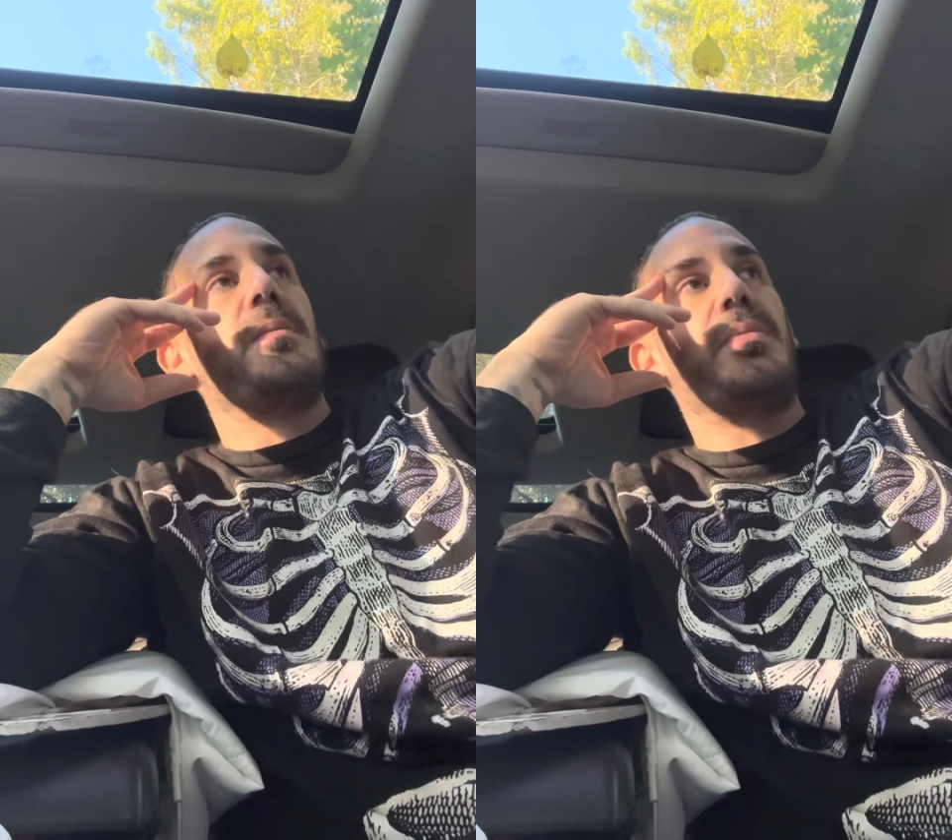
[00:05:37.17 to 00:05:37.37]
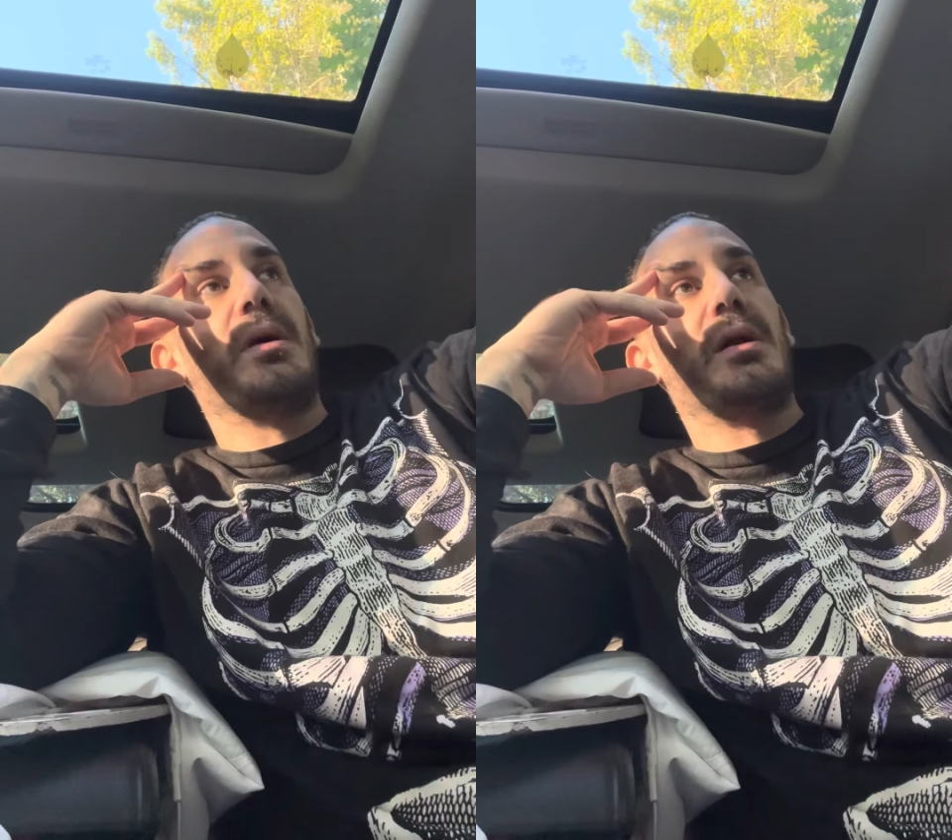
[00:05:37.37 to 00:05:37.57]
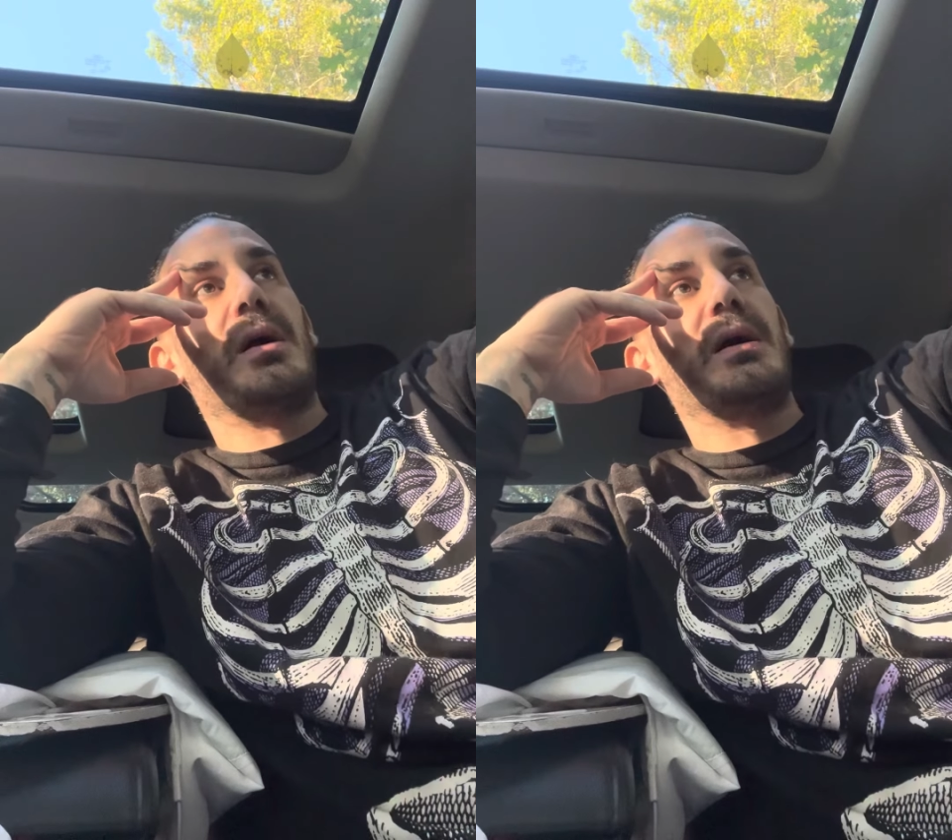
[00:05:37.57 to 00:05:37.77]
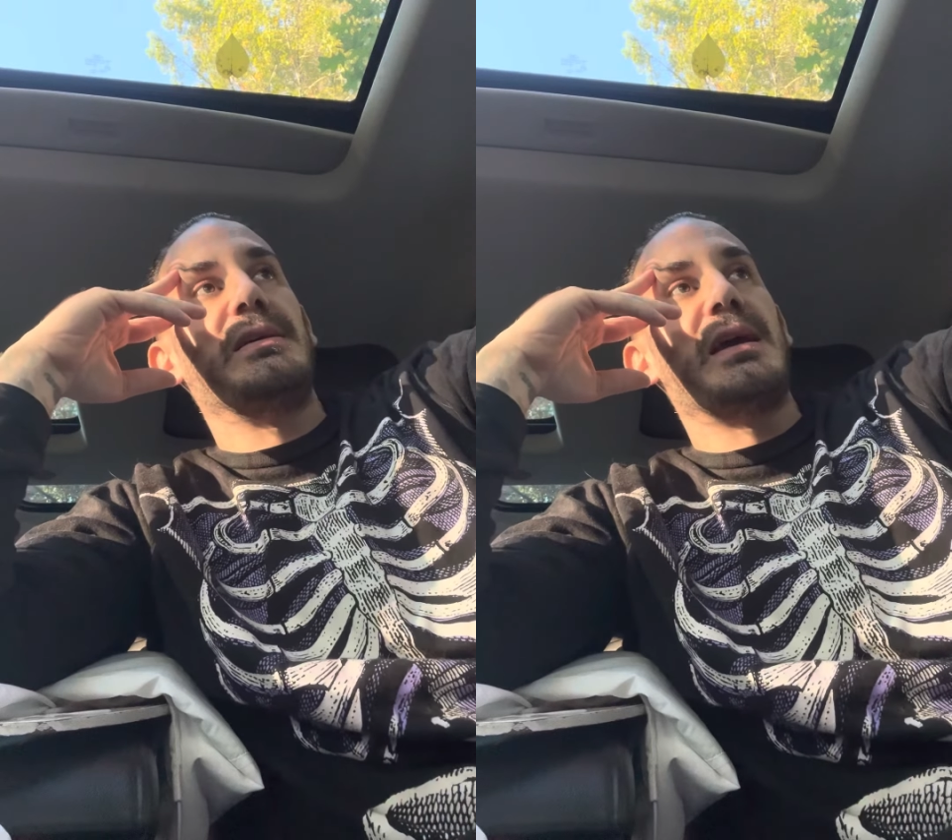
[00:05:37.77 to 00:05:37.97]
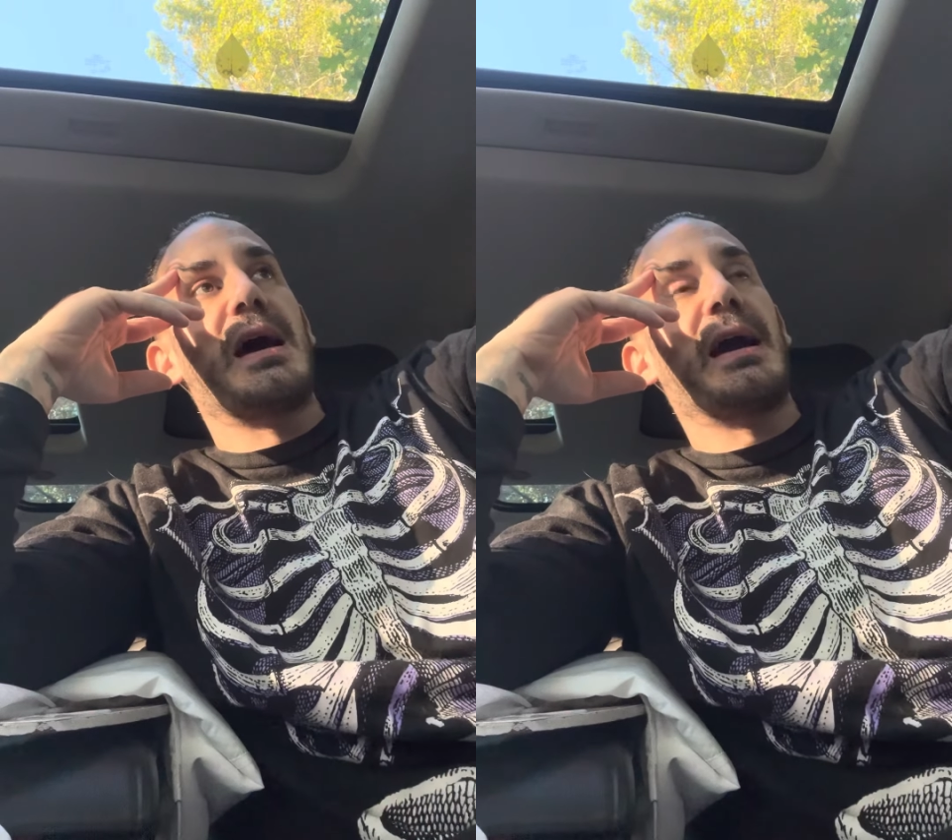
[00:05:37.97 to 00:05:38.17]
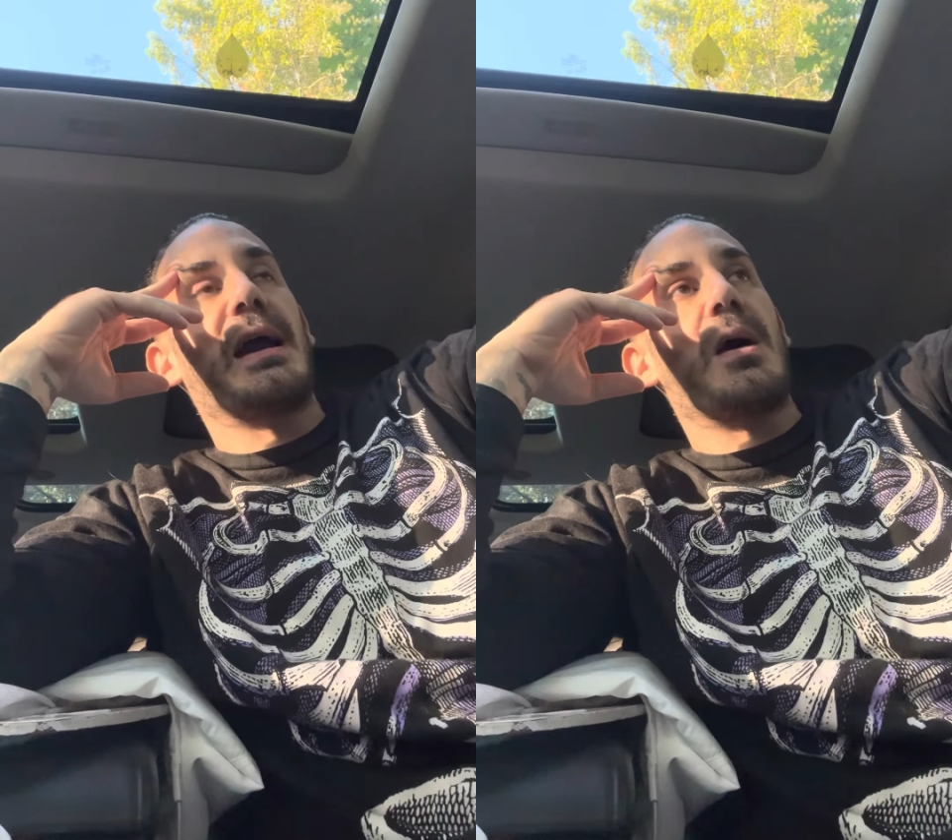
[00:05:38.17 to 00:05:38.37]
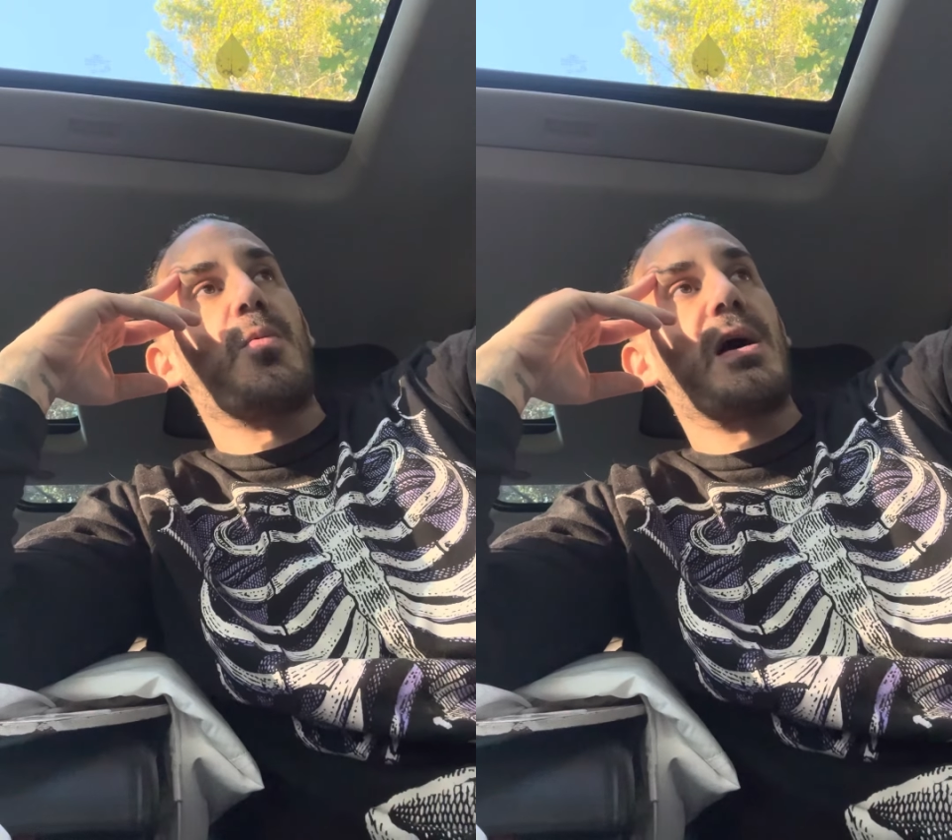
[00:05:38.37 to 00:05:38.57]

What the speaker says: But, yeah, I got